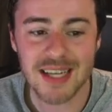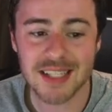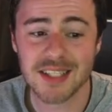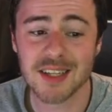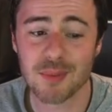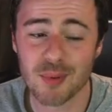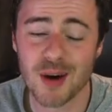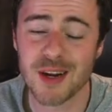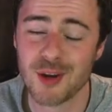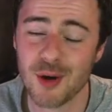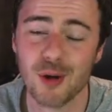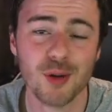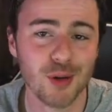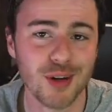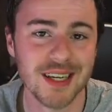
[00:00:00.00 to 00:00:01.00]
is a pretty
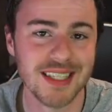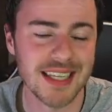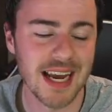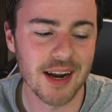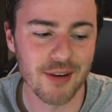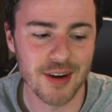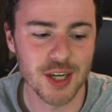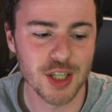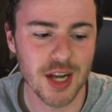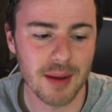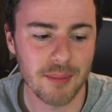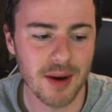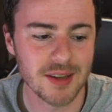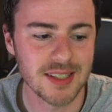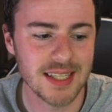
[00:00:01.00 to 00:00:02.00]
cool looking decoration, I
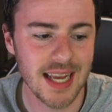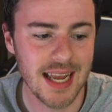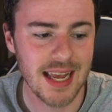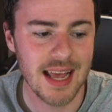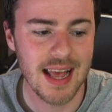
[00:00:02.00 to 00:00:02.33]
must say.